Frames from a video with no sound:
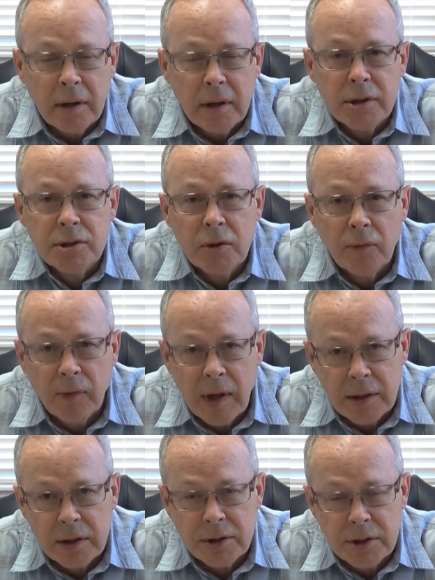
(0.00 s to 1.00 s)
is through
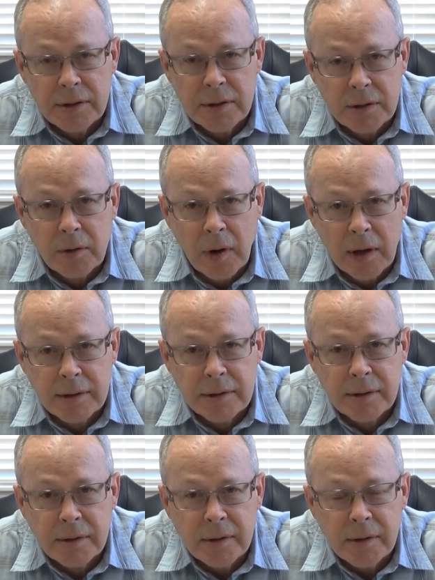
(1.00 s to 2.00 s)
faith in Jesus Christ.